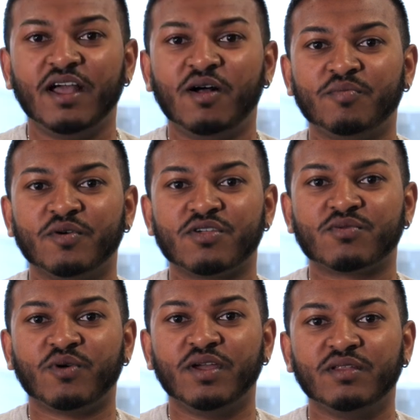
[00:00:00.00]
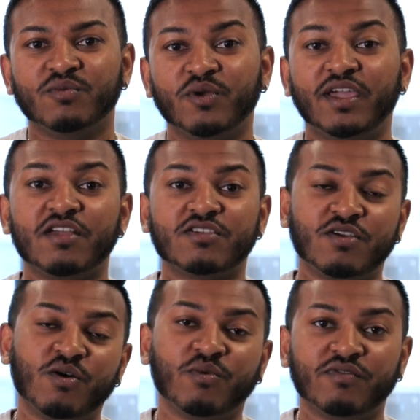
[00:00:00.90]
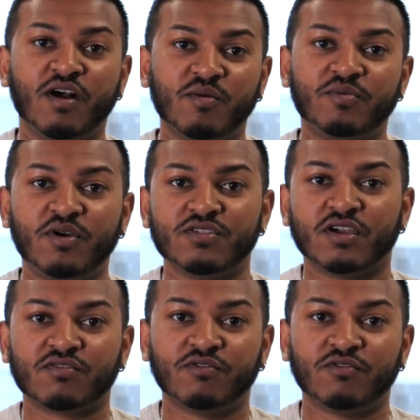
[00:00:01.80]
help us when we get stuck with our projects,